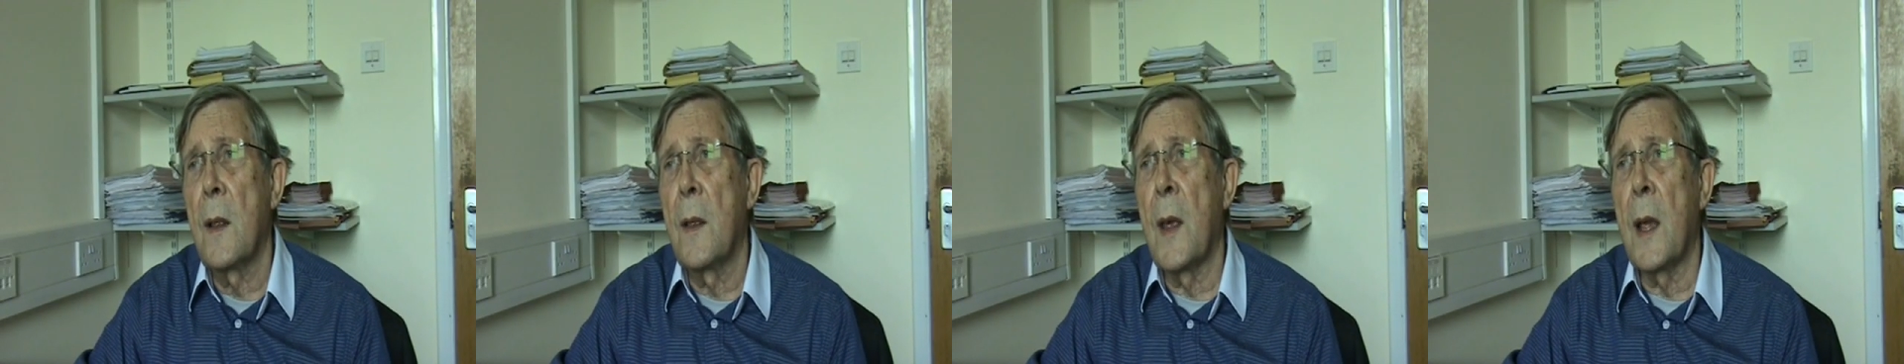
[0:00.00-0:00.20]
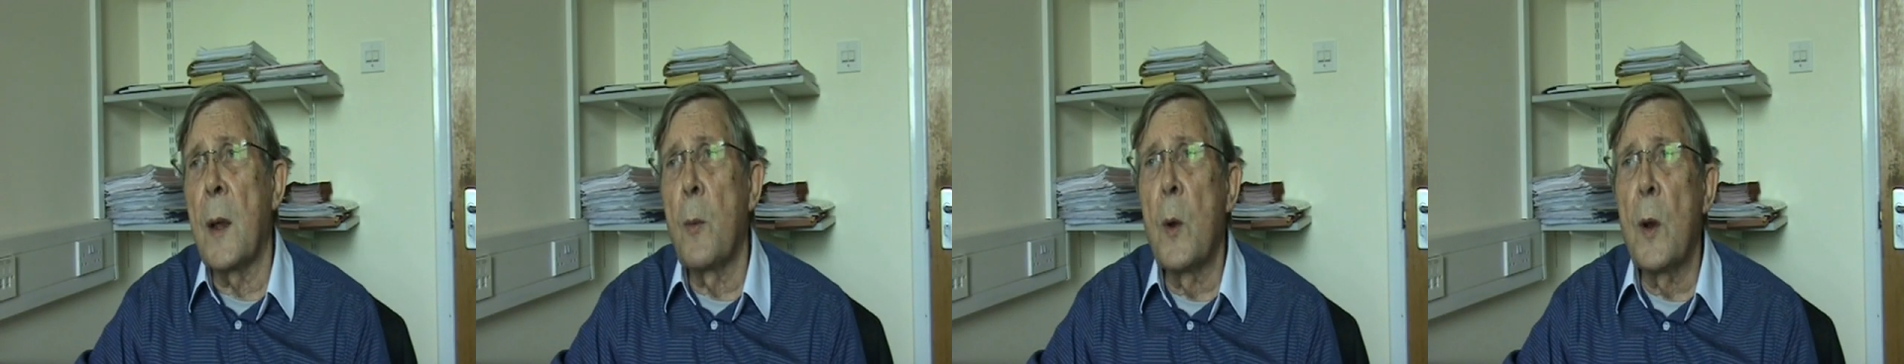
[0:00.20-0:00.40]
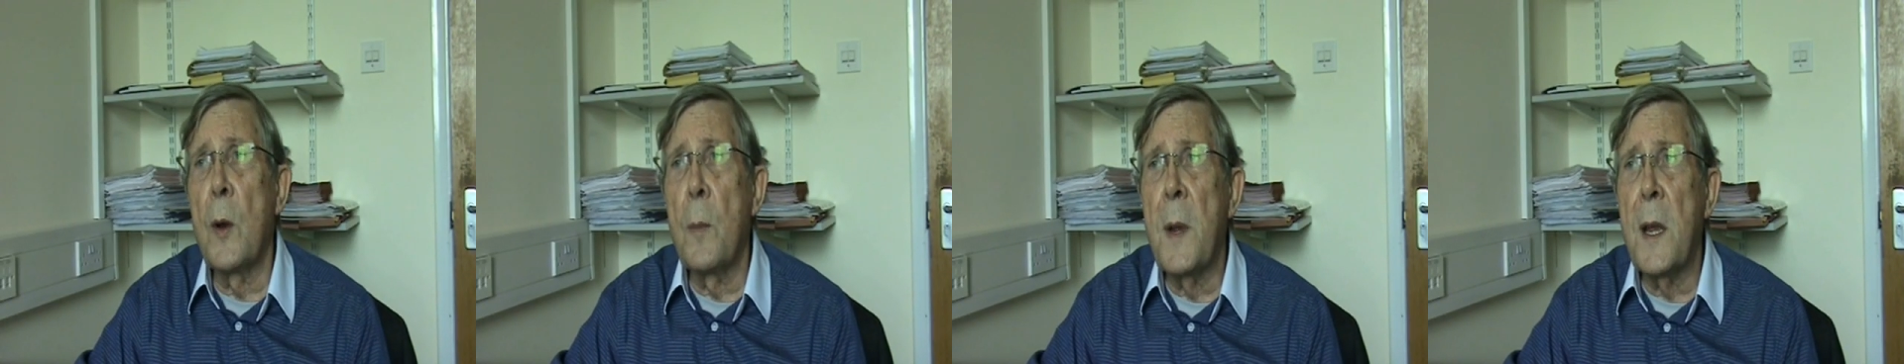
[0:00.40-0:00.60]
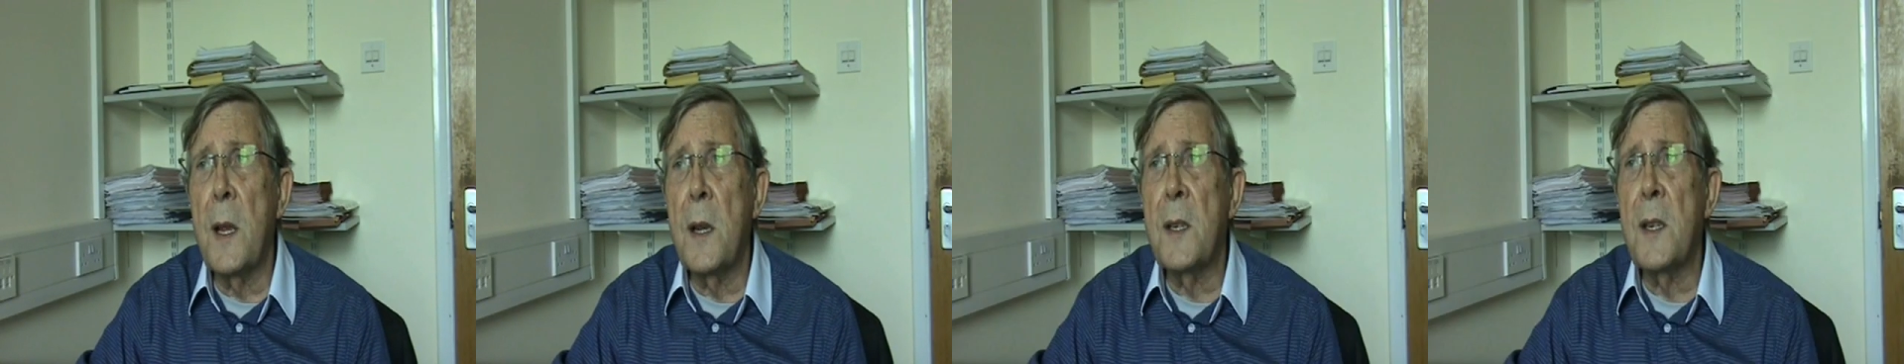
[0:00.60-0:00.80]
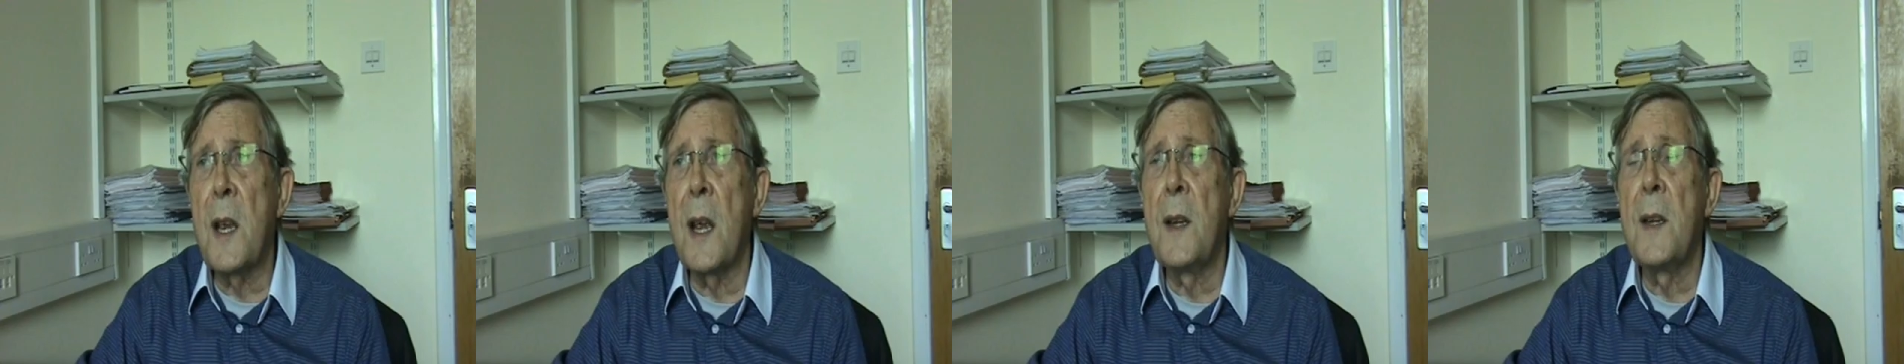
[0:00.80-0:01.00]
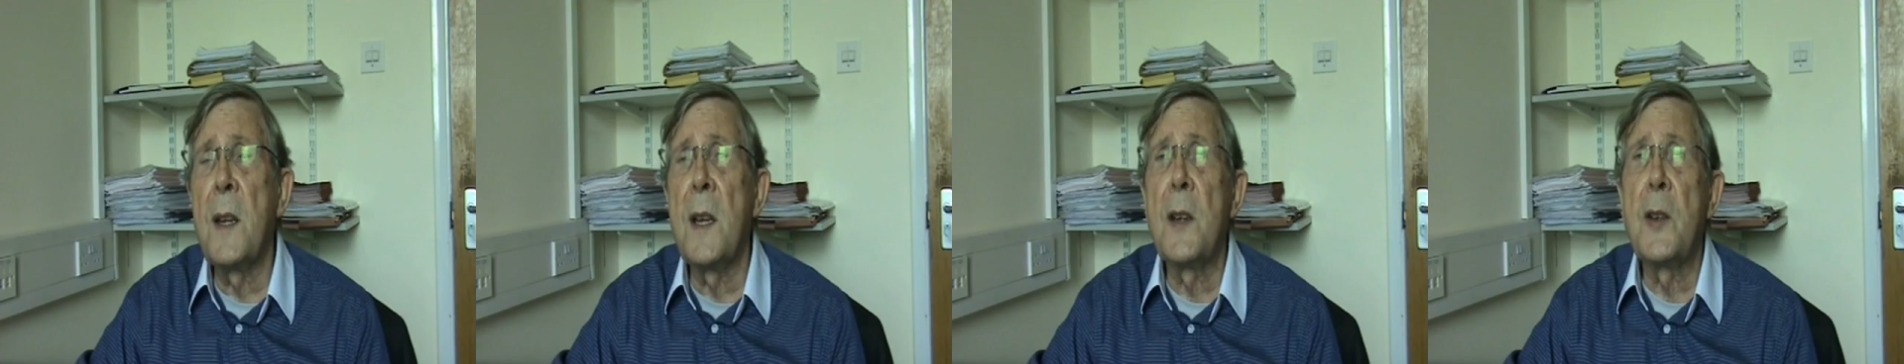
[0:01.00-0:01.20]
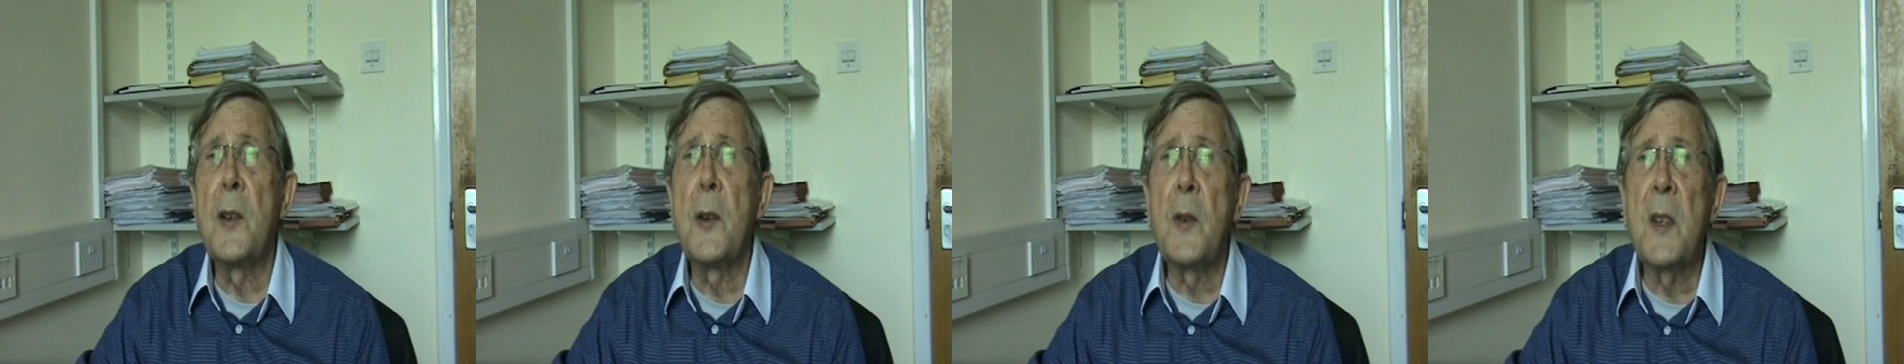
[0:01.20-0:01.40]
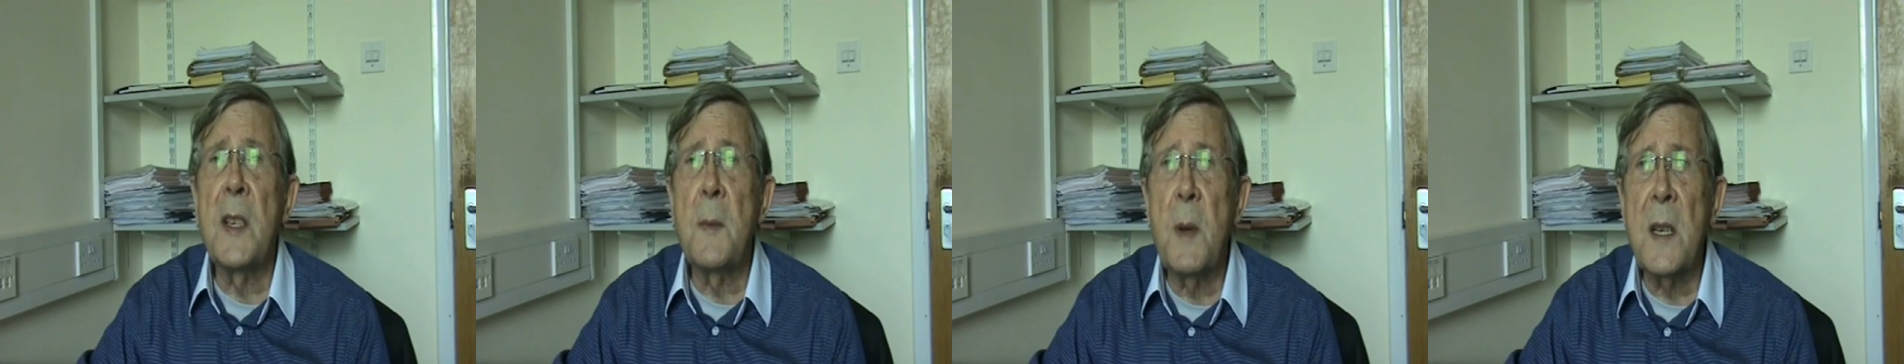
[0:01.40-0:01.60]
they will be attending
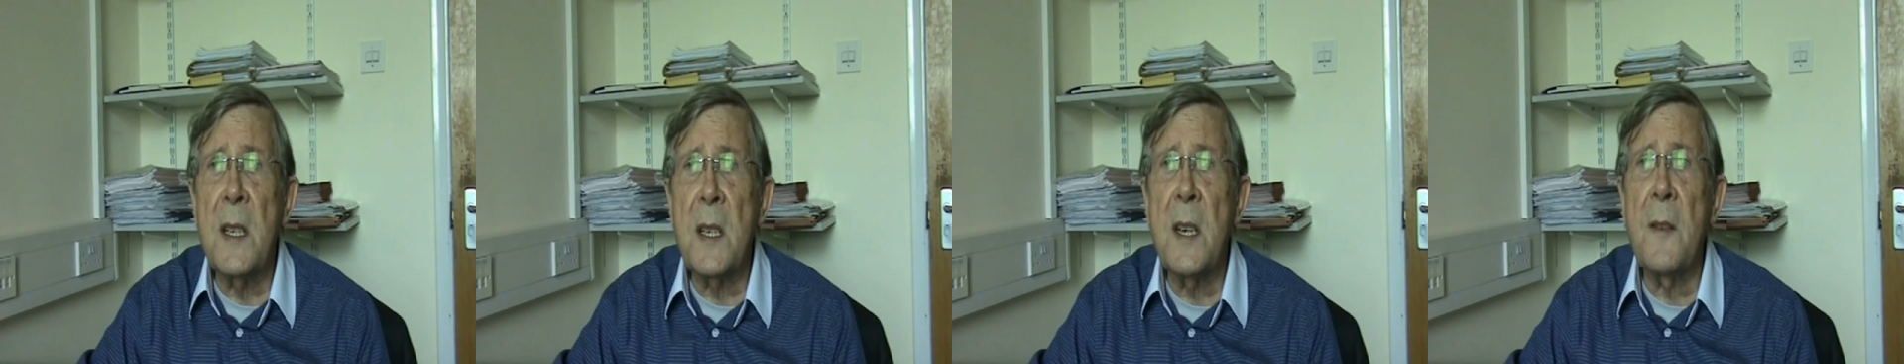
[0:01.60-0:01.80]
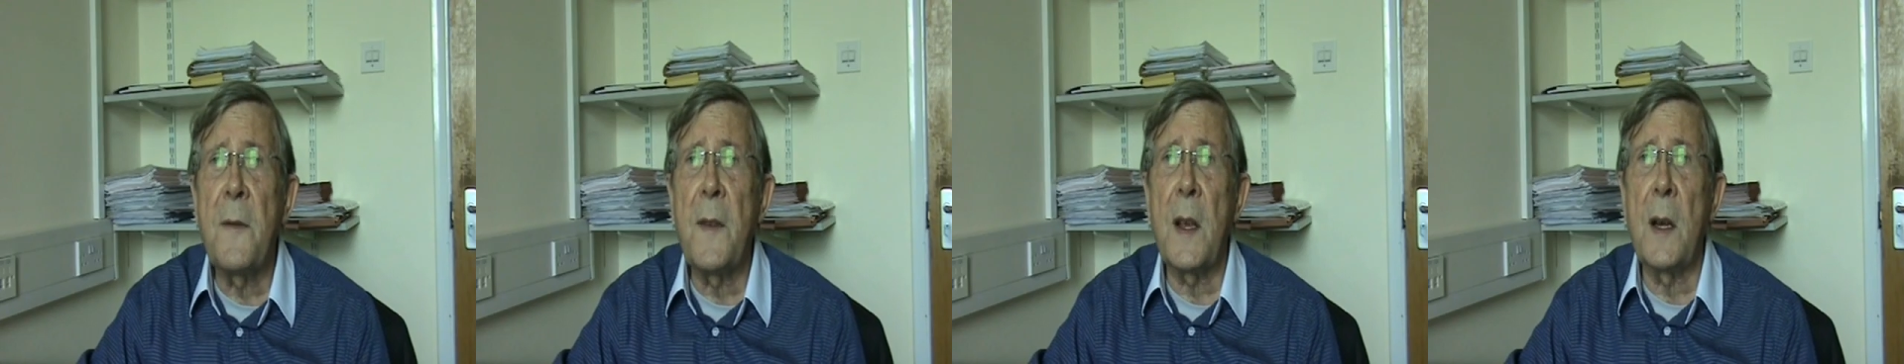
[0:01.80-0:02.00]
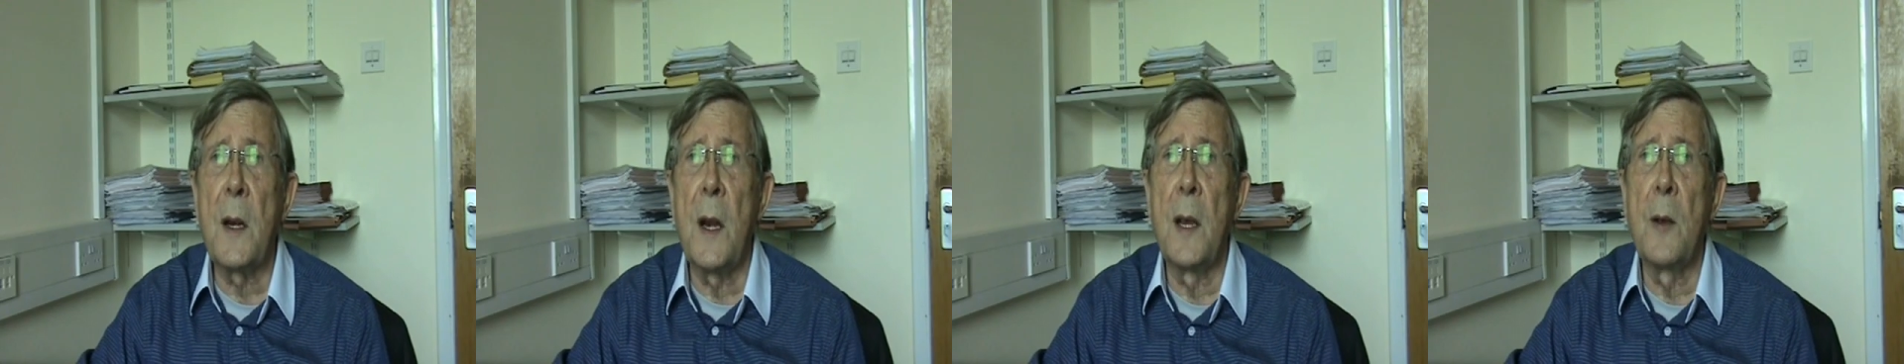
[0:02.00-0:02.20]
to specific